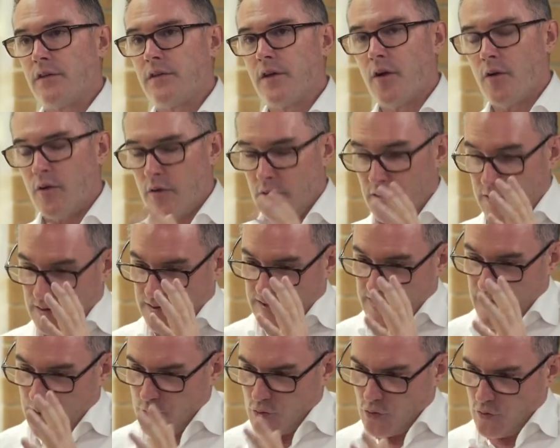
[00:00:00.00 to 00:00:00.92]
So
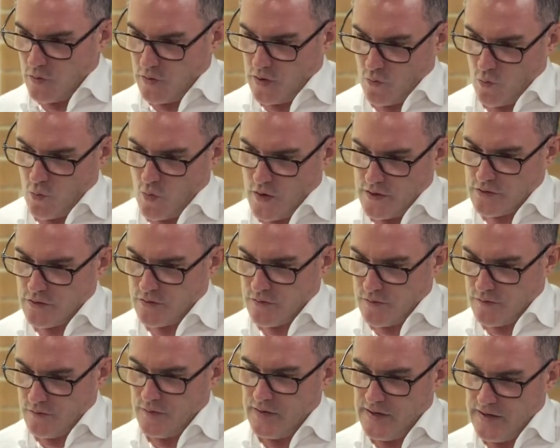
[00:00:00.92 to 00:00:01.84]
capturing it once
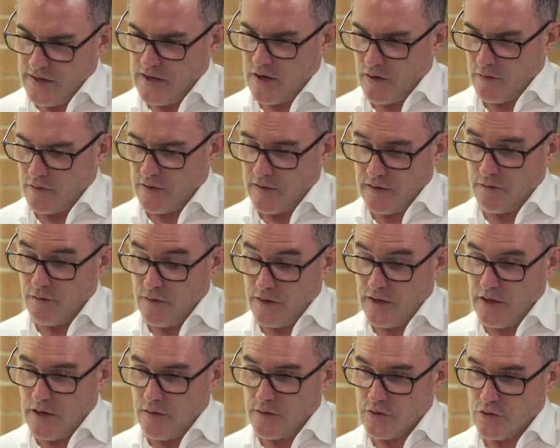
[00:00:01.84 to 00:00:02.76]
on video, and I think
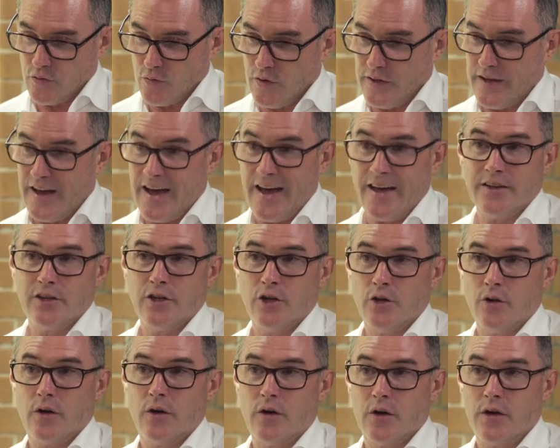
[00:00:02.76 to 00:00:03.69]
video is a really
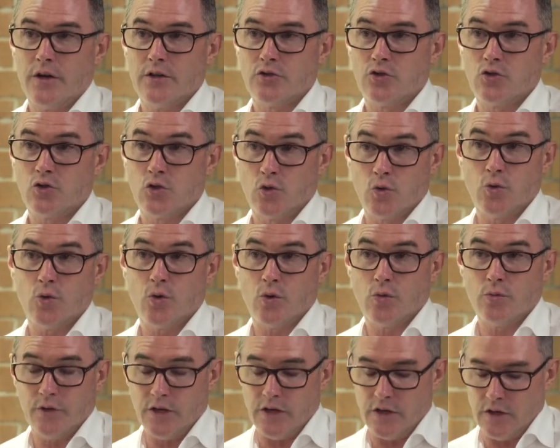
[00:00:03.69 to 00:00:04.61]
underutilized
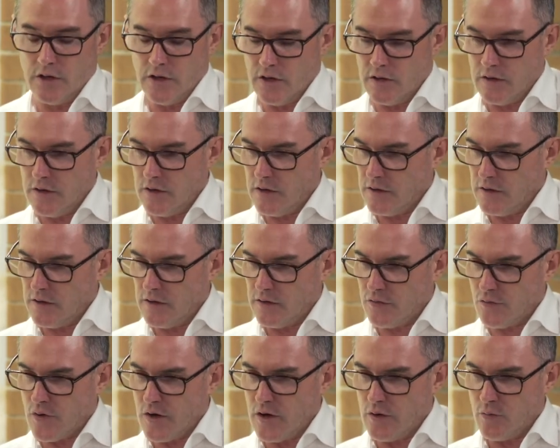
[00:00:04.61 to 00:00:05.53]
tool in the
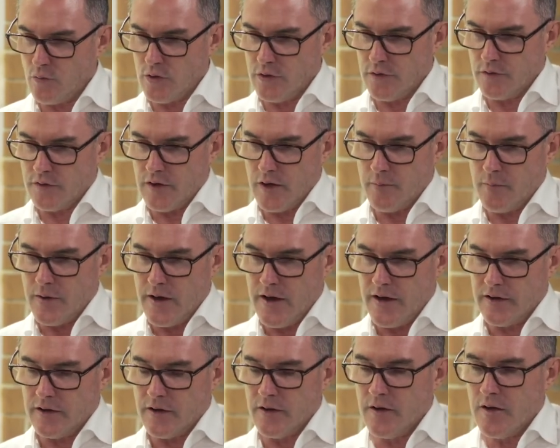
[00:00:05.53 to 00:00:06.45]
Australian real estate
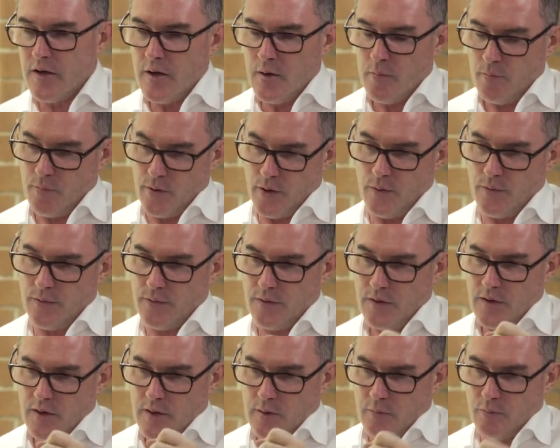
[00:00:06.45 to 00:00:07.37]
market, both
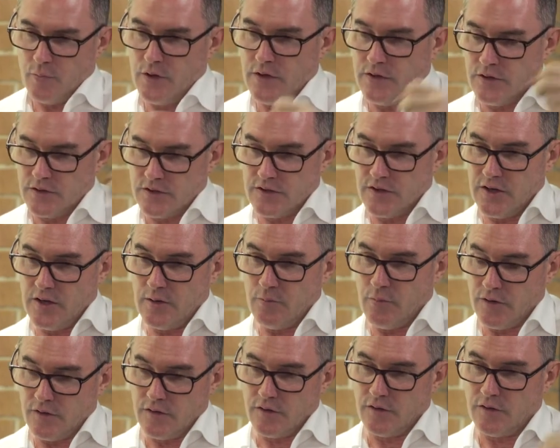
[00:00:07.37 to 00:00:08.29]
B2C,
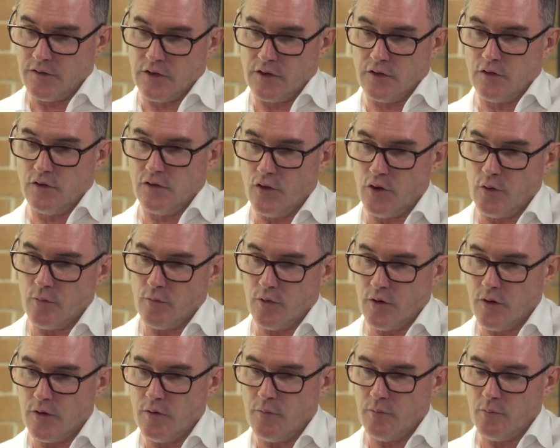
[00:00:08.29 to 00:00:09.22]
business to
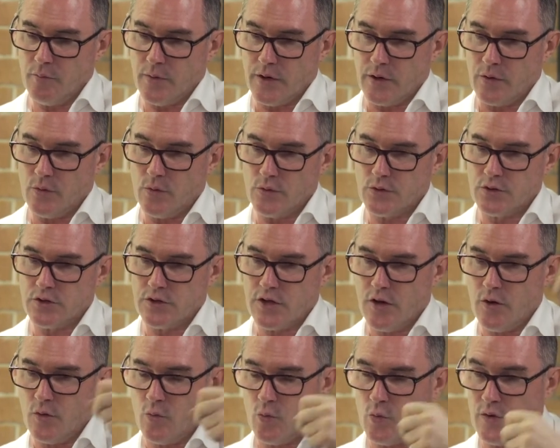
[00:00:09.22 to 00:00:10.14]
consumer, but
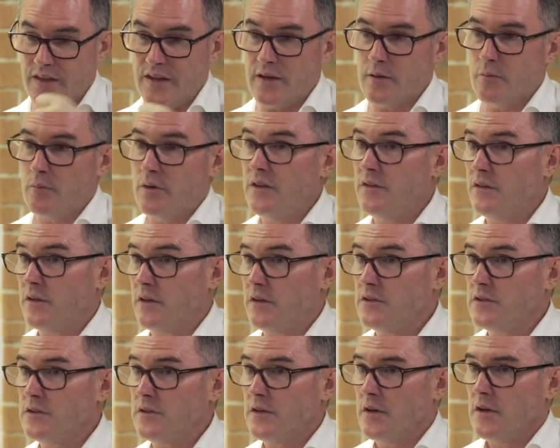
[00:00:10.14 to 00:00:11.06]
also within a
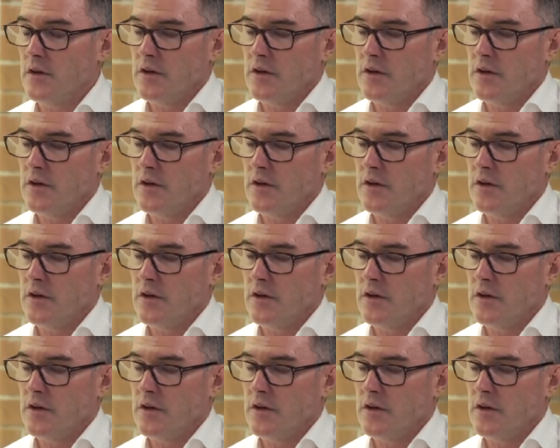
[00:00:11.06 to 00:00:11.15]
business.